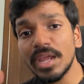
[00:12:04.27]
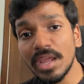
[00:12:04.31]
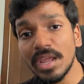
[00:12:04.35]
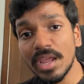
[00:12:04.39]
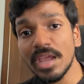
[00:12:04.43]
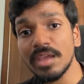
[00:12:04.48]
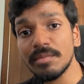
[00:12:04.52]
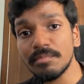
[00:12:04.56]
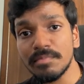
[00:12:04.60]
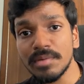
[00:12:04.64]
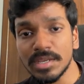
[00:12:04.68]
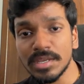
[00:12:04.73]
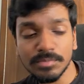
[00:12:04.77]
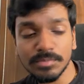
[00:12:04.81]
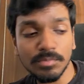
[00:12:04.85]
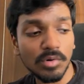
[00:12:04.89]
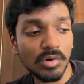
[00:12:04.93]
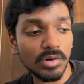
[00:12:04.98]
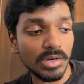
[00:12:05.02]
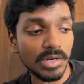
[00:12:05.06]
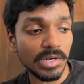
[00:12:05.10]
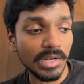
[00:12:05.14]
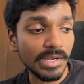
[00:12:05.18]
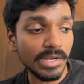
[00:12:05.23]
AI based
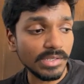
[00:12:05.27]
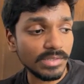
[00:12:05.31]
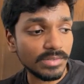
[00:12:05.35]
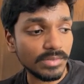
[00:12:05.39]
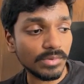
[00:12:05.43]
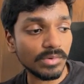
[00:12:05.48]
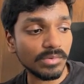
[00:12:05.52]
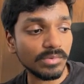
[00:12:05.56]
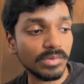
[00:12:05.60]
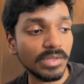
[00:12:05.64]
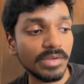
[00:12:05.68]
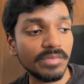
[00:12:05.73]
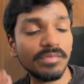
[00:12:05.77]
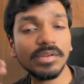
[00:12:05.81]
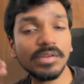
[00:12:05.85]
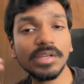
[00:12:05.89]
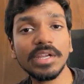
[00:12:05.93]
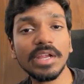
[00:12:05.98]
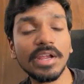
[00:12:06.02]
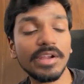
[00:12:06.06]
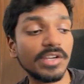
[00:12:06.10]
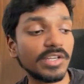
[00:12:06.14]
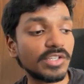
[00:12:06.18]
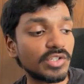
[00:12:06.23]
bot, right? So it
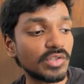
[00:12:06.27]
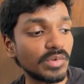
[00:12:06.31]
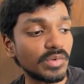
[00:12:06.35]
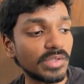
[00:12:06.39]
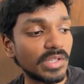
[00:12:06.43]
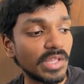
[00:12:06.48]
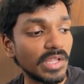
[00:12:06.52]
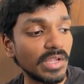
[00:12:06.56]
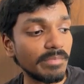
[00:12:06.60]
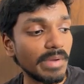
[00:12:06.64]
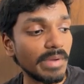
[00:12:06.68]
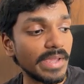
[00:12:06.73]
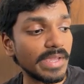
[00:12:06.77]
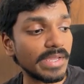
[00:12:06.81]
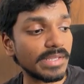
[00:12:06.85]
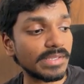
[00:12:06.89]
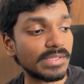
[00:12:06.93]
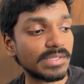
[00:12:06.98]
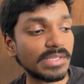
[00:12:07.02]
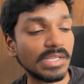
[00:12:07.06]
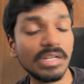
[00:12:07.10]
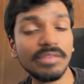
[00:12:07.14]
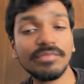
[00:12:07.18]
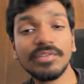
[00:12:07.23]
yeah, it should think by
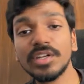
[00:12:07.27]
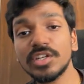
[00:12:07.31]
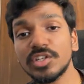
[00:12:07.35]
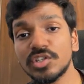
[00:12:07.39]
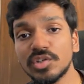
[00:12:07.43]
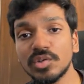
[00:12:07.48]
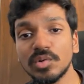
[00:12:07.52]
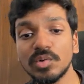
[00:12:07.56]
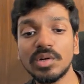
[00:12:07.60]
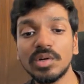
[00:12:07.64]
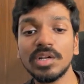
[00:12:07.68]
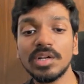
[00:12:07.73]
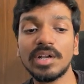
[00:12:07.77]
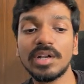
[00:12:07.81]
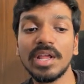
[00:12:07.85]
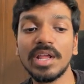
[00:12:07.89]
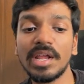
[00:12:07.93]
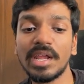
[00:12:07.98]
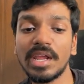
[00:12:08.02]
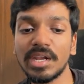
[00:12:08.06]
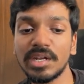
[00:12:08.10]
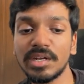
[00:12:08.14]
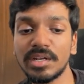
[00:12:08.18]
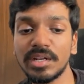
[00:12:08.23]
itself and should uh,
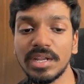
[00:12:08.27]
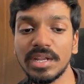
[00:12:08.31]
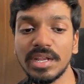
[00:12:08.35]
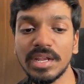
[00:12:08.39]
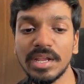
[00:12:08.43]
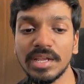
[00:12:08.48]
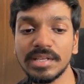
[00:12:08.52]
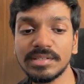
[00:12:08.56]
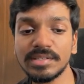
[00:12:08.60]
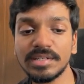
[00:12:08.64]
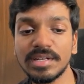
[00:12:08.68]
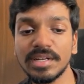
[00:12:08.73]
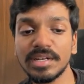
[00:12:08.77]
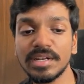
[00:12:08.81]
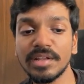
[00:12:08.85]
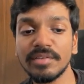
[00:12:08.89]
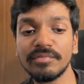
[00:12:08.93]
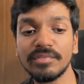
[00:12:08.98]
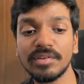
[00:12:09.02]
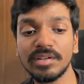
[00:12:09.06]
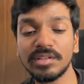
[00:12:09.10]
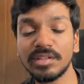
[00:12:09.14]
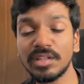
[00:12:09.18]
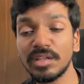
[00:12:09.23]
take entry, exit, and
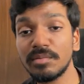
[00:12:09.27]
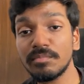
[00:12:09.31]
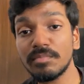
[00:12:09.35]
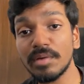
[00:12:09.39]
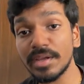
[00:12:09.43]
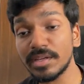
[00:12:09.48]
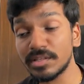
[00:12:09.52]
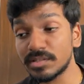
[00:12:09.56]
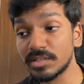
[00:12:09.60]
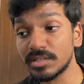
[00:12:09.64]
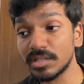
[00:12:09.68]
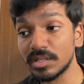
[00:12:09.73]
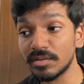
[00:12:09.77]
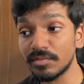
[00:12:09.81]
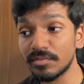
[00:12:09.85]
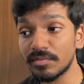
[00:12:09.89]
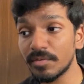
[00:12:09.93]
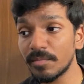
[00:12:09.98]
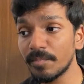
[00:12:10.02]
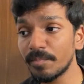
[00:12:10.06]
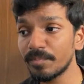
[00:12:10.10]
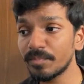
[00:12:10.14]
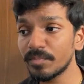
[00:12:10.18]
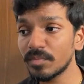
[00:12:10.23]
everything by itself.
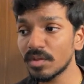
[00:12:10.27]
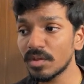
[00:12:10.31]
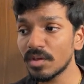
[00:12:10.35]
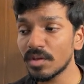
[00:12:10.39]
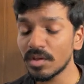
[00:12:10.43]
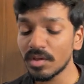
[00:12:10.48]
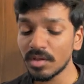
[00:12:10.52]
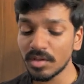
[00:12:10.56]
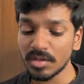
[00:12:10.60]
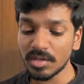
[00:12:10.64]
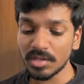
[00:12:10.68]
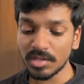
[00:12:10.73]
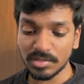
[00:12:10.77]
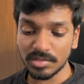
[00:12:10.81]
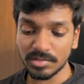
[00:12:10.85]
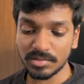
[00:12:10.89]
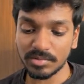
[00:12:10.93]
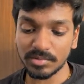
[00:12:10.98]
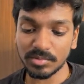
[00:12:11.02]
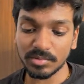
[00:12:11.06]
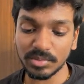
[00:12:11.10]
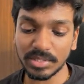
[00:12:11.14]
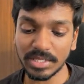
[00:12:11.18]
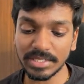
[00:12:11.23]

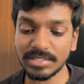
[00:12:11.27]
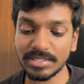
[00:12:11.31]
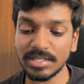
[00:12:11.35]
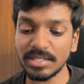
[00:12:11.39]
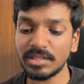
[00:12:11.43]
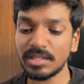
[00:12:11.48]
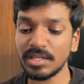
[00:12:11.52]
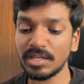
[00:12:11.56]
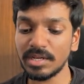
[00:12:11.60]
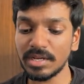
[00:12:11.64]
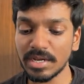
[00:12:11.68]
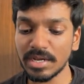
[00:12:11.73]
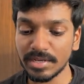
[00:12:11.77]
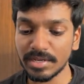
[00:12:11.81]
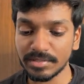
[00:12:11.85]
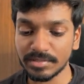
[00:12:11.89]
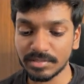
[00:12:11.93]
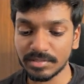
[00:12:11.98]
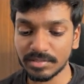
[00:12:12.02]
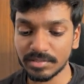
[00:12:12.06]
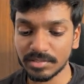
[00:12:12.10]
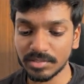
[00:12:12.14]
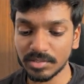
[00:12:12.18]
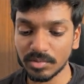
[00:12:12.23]
So that's the thing,
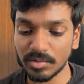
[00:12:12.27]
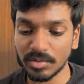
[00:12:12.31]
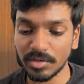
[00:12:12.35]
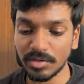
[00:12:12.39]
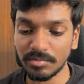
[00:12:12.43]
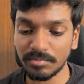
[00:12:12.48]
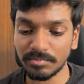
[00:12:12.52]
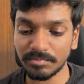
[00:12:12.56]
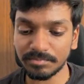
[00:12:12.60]
guys. Okay.